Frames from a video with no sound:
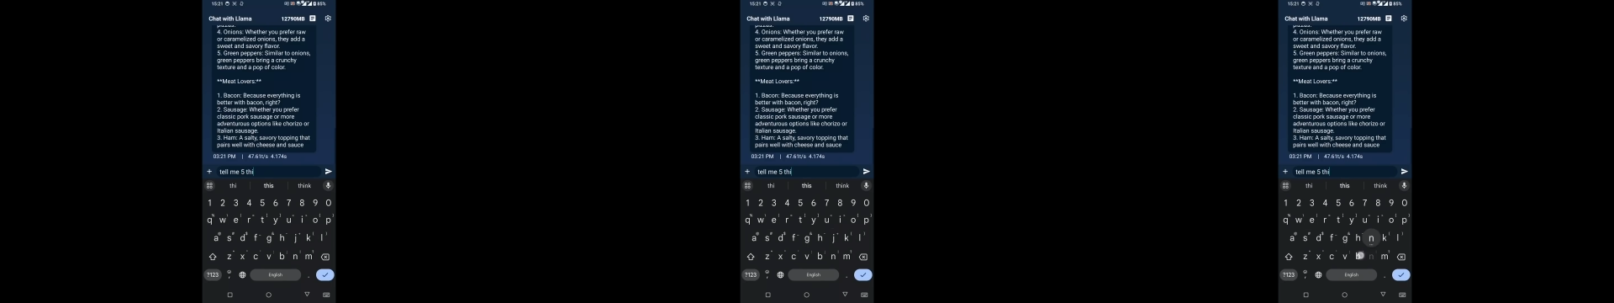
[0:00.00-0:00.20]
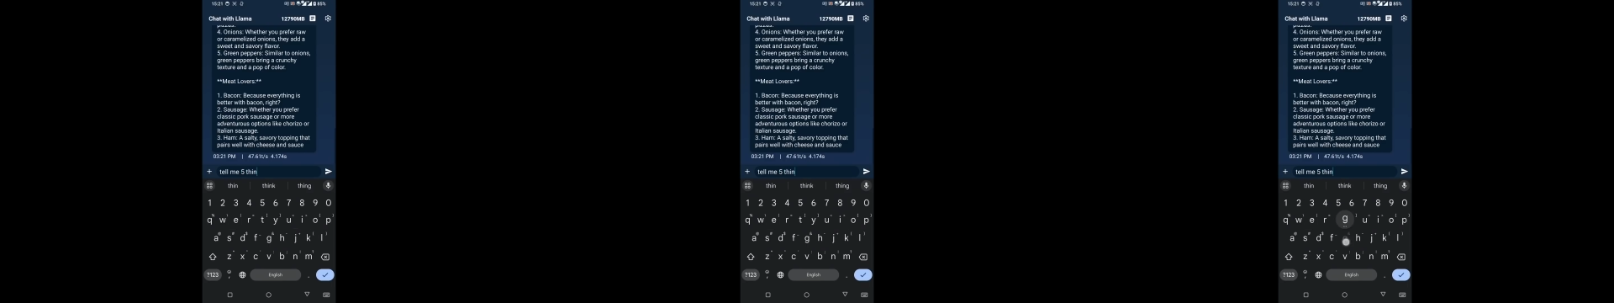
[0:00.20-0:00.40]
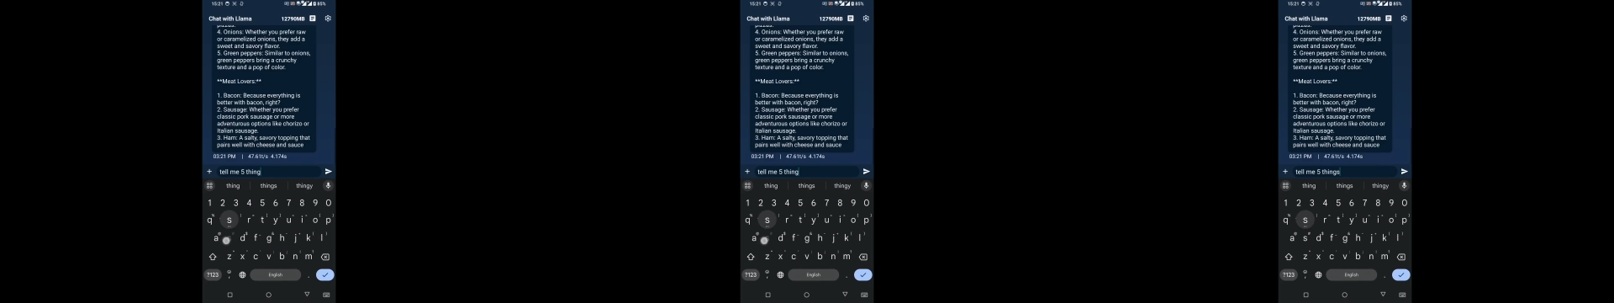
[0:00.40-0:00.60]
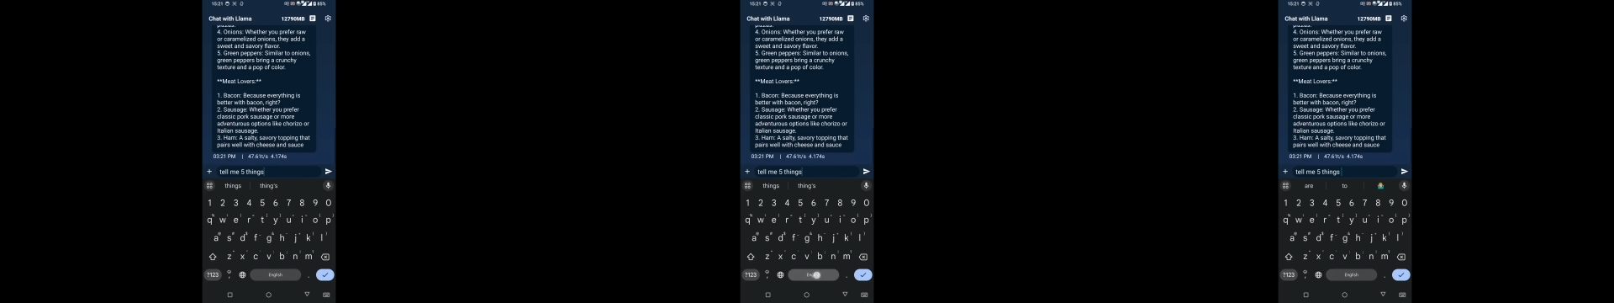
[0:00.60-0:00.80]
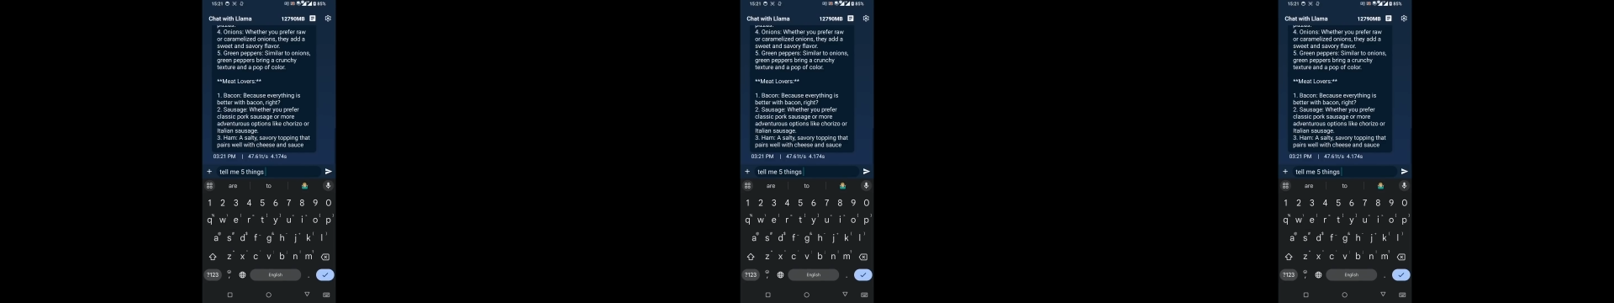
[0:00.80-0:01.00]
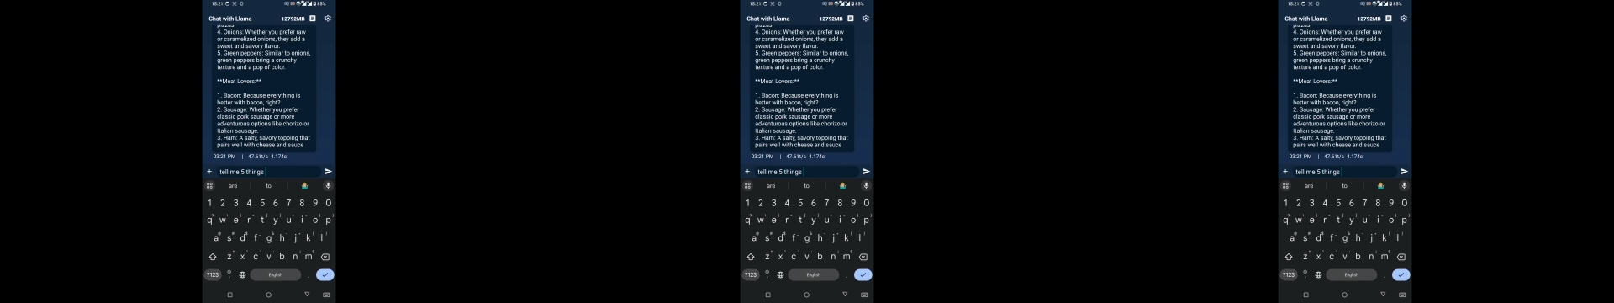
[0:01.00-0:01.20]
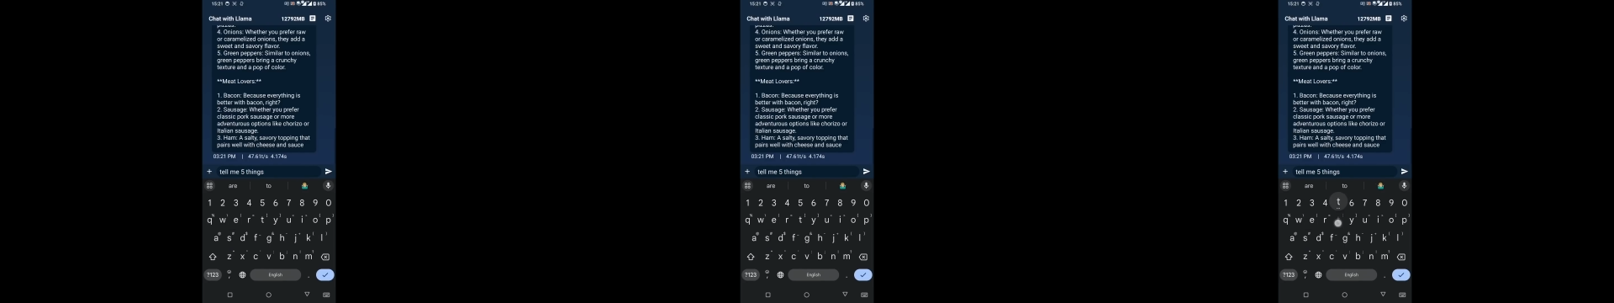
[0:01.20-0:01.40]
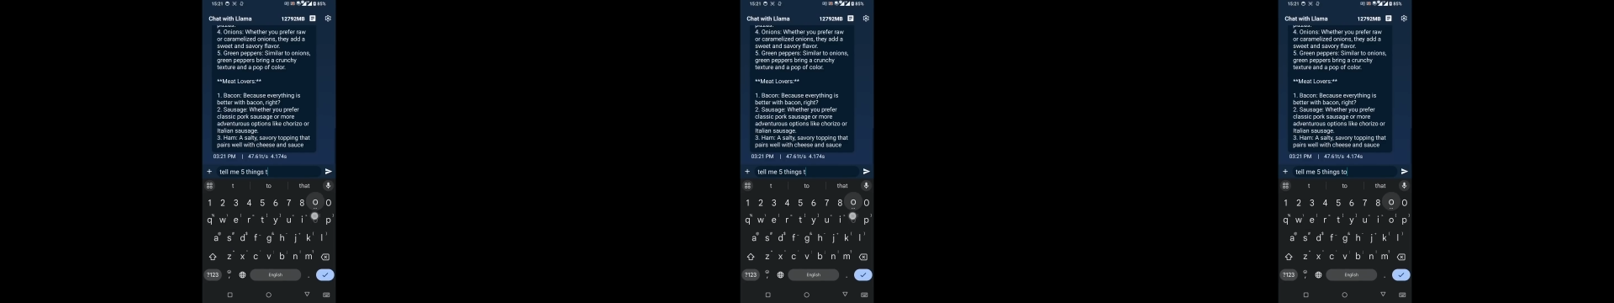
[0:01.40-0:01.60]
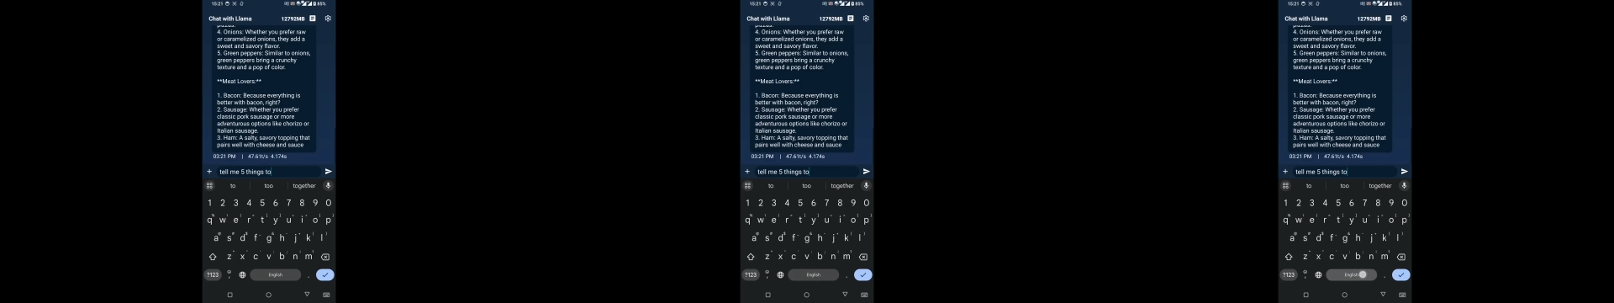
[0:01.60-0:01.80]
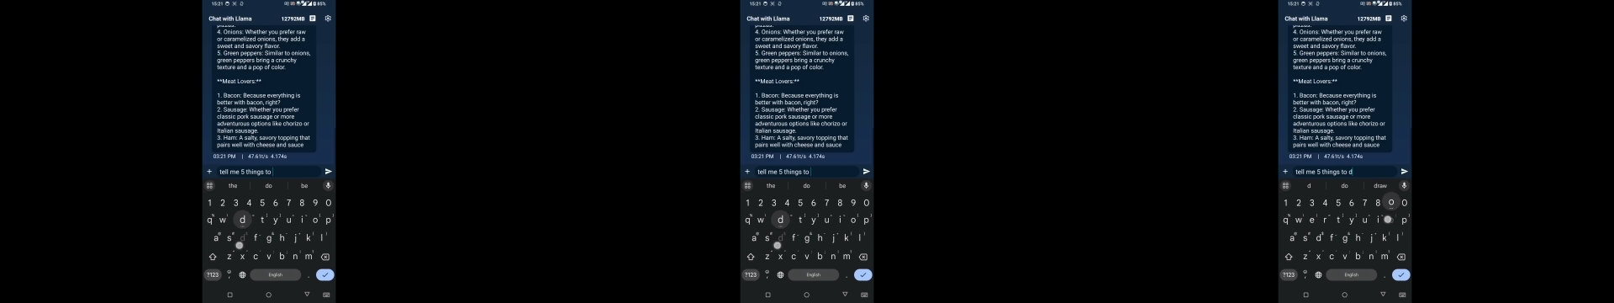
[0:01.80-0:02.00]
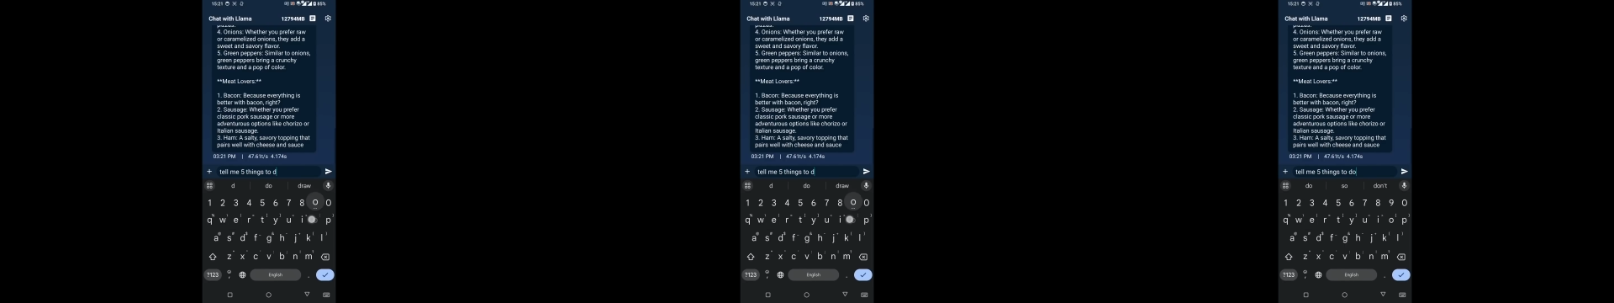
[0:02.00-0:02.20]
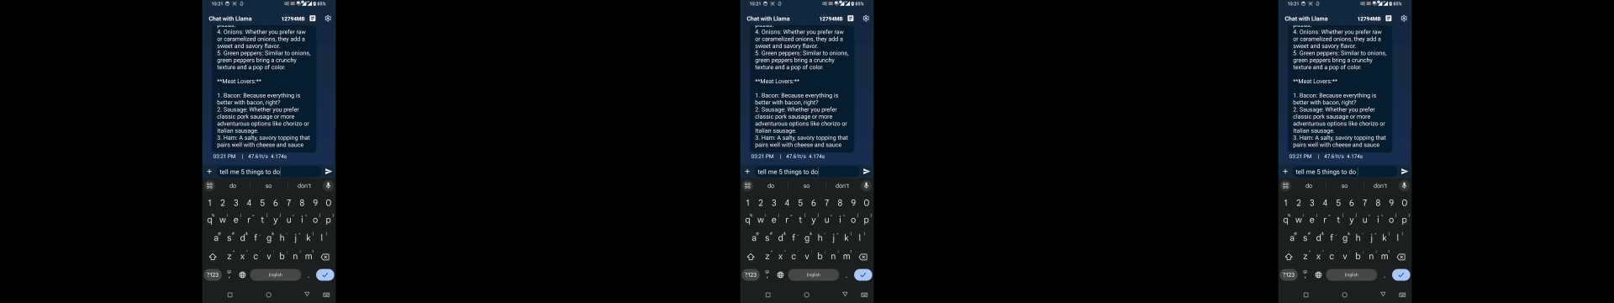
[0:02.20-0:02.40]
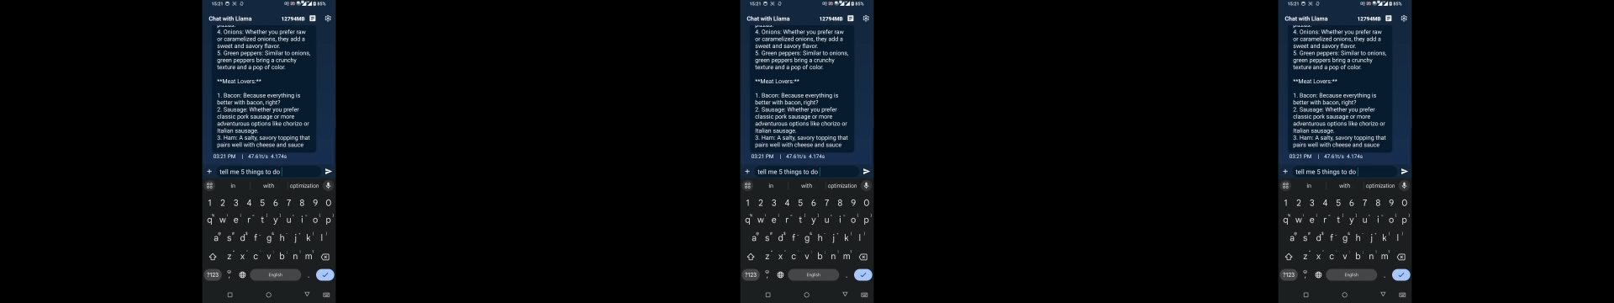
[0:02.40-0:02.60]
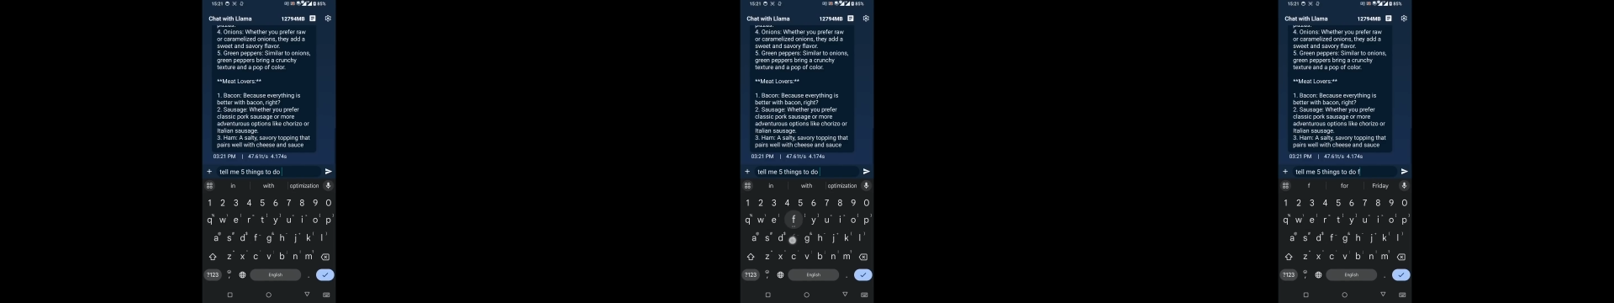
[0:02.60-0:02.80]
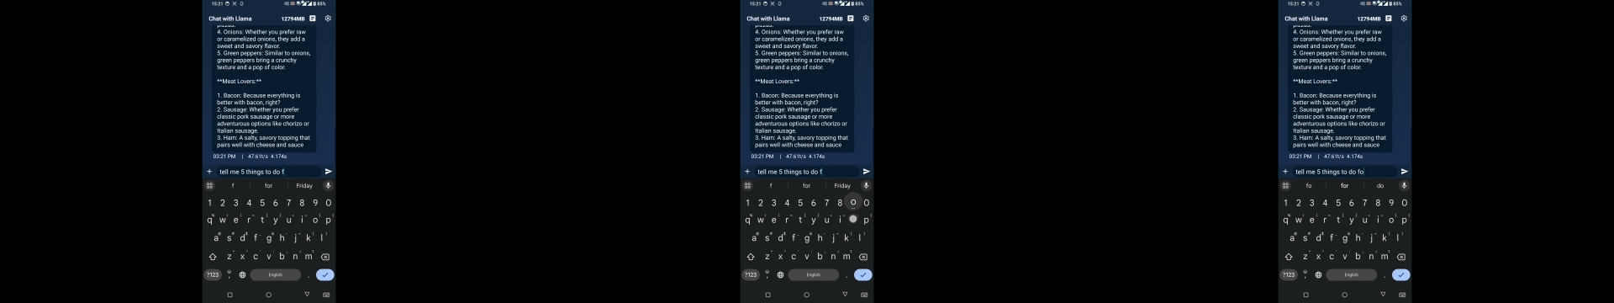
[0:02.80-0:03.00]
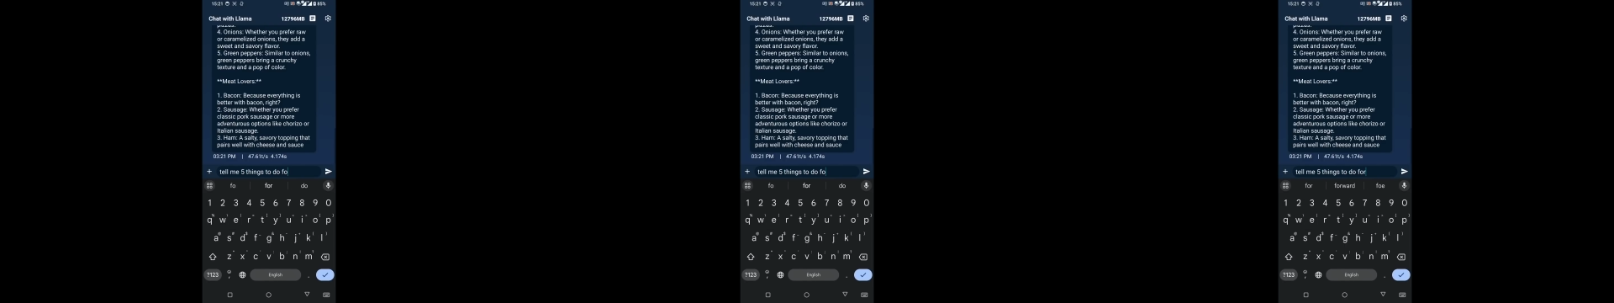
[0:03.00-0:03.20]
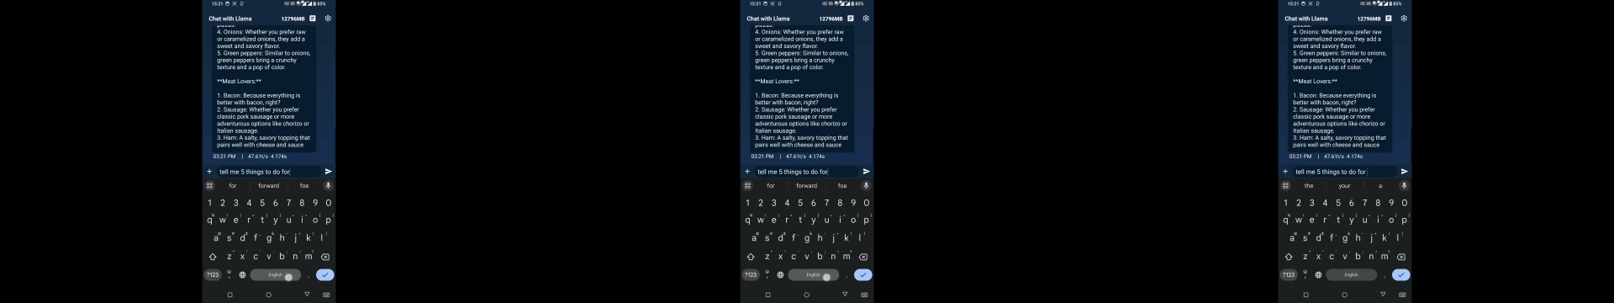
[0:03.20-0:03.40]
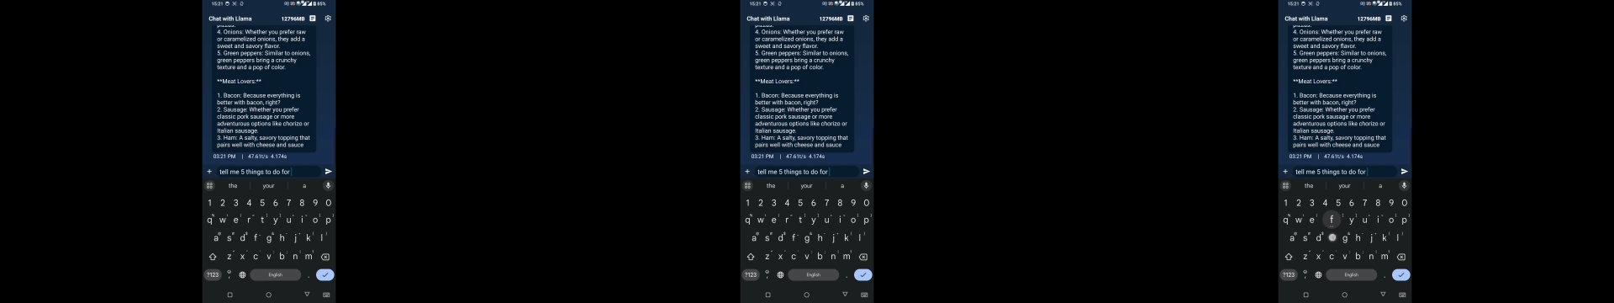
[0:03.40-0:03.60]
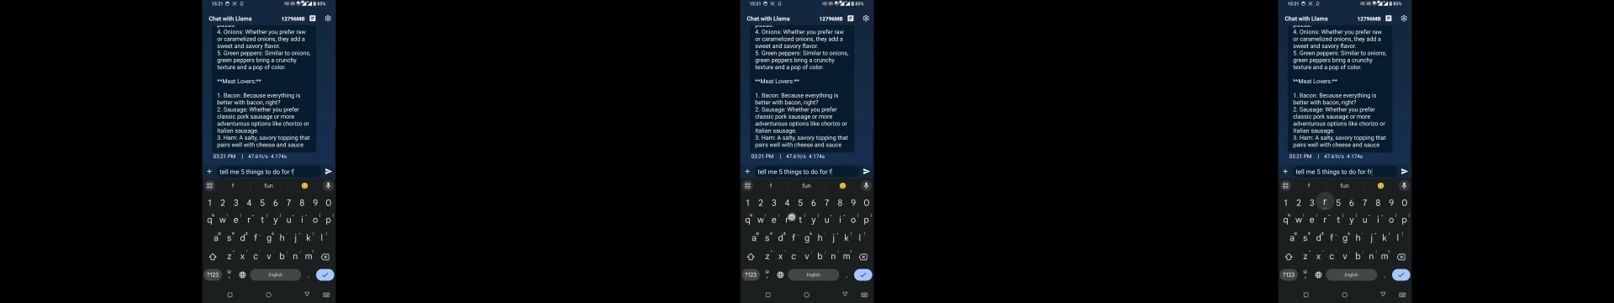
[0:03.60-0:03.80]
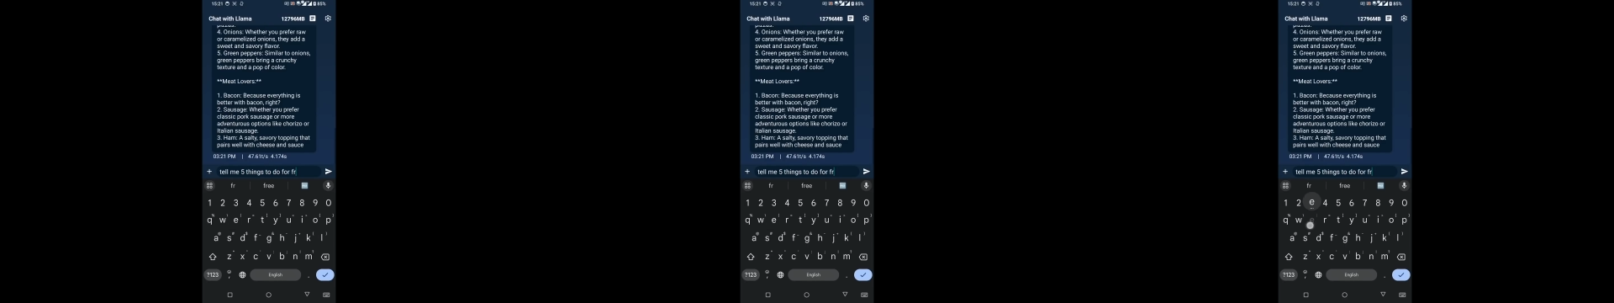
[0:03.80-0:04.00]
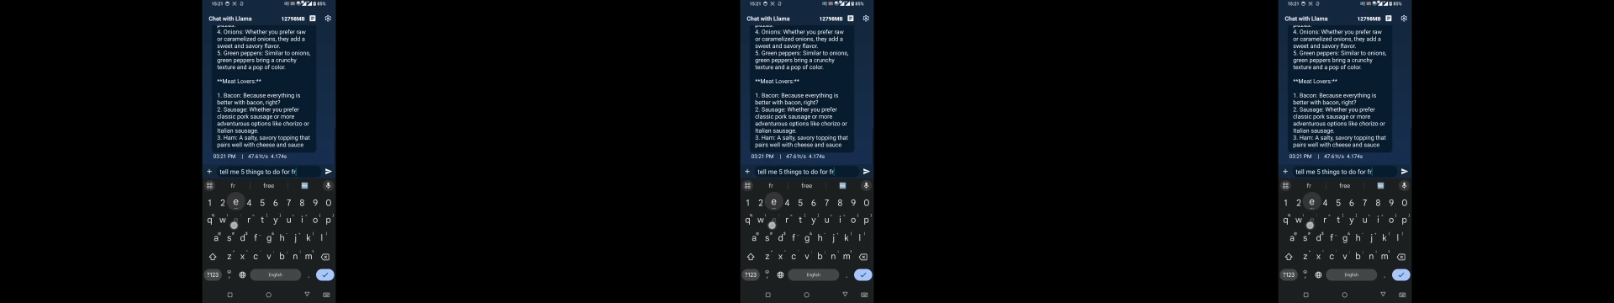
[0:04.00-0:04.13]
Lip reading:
(no speaker visible)